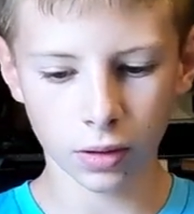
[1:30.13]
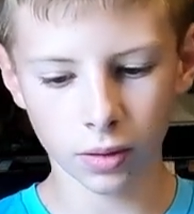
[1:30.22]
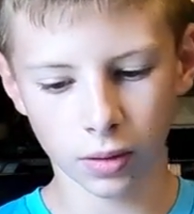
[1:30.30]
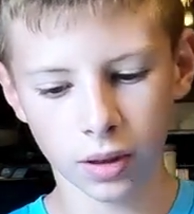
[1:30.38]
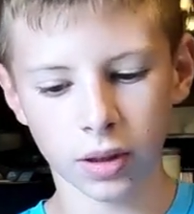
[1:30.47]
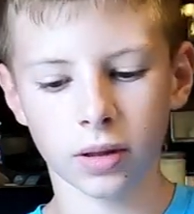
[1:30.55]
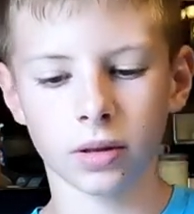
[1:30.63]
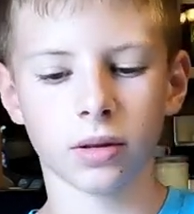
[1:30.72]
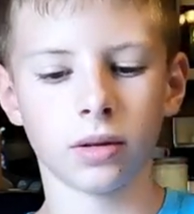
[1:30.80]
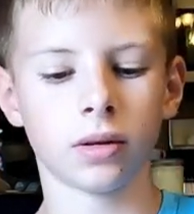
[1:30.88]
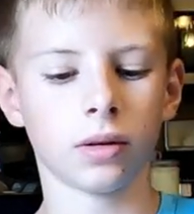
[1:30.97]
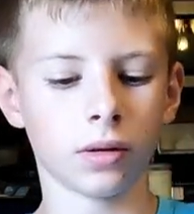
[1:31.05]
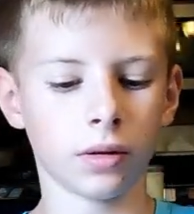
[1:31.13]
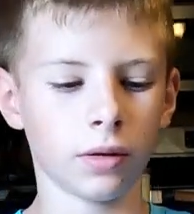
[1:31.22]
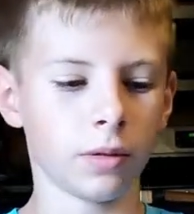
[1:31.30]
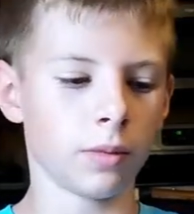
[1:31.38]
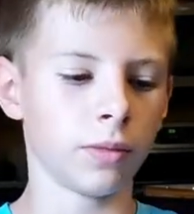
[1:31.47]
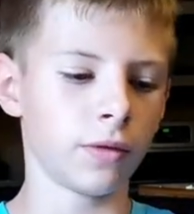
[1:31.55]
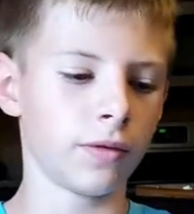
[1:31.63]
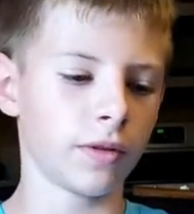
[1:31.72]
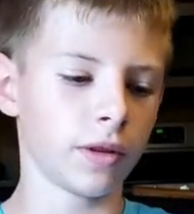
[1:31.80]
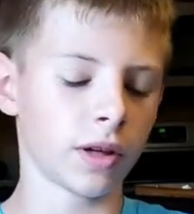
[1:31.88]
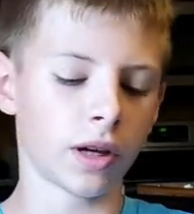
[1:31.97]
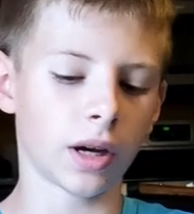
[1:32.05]
So next, you remove
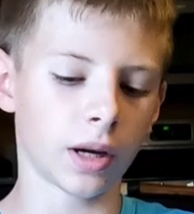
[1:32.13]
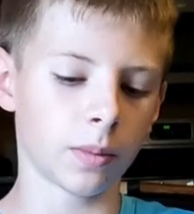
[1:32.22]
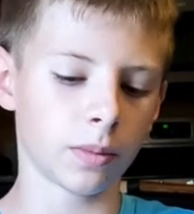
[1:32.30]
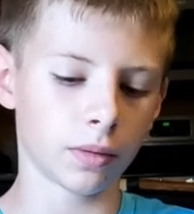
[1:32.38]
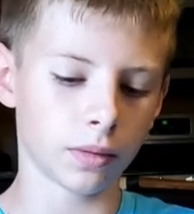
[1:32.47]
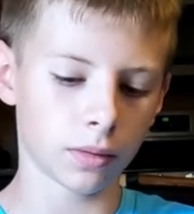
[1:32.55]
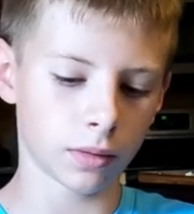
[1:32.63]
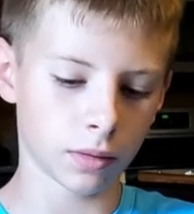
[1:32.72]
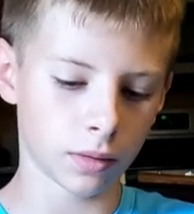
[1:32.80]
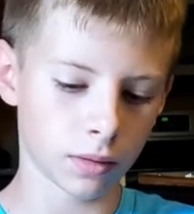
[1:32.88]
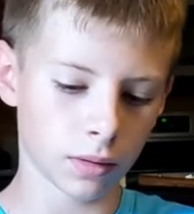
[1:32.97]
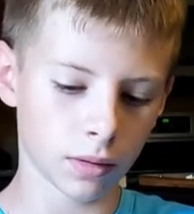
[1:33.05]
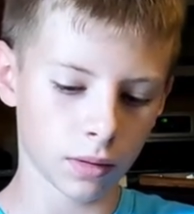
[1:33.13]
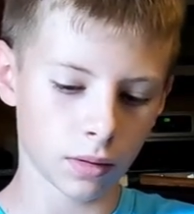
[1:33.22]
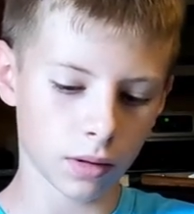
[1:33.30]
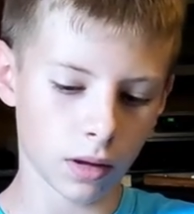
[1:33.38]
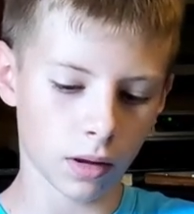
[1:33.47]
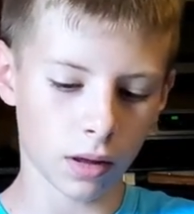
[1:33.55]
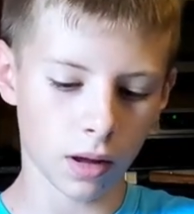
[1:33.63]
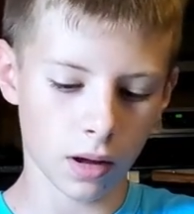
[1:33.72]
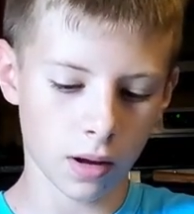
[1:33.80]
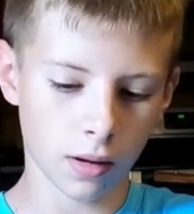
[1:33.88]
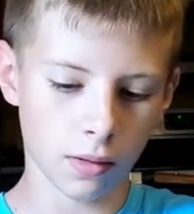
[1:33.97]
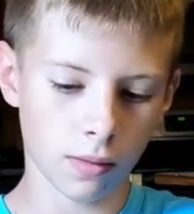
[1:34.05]
the cap like
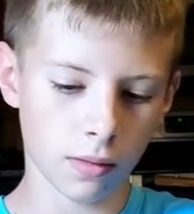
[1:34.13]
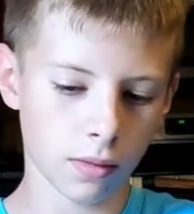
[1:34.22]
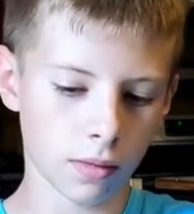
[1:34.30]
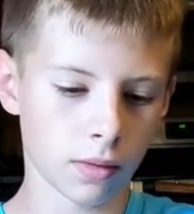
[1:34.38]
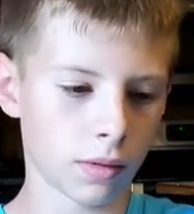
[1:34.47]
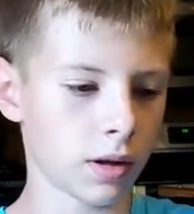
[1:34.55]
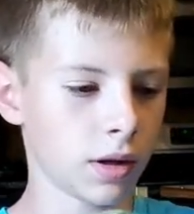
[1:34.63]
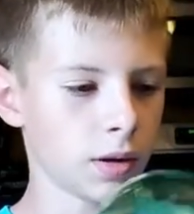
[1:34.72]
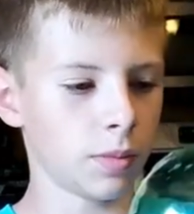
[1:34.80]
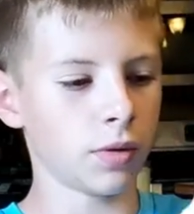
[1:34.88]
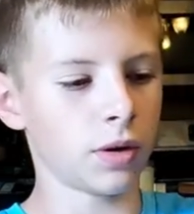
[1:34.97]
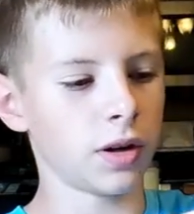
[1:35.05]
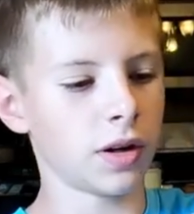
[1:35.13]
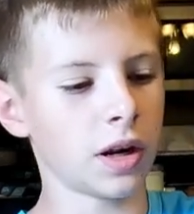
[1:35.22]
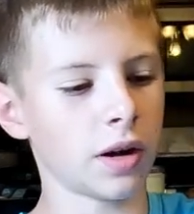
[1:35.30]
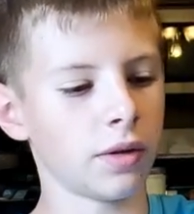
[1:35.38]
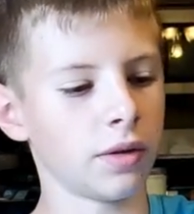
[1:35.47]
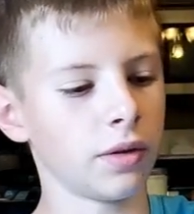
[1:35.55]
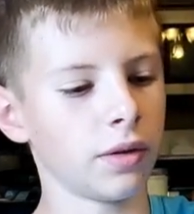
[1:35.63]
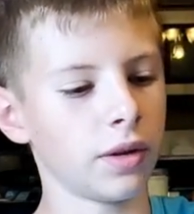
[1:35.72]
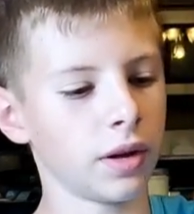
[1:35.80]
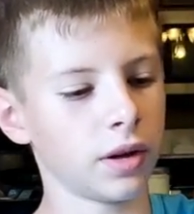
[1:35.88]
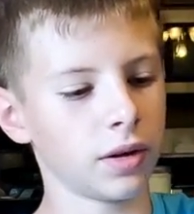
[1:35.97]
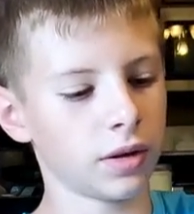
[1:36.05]
that. Then you put it down
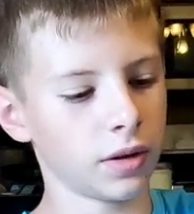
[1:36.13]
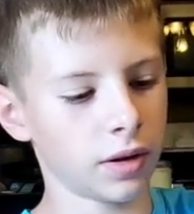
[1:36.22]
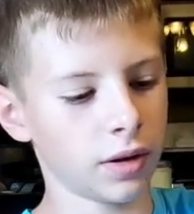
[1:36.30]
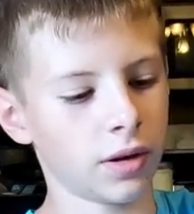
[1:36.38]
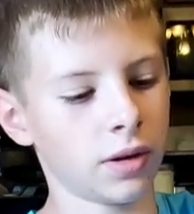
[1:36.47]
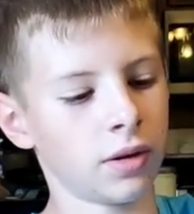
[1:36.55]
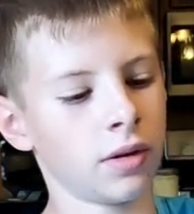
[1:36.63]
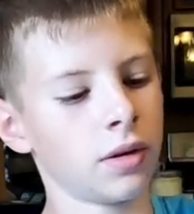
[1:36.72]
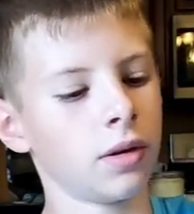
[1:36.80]
here.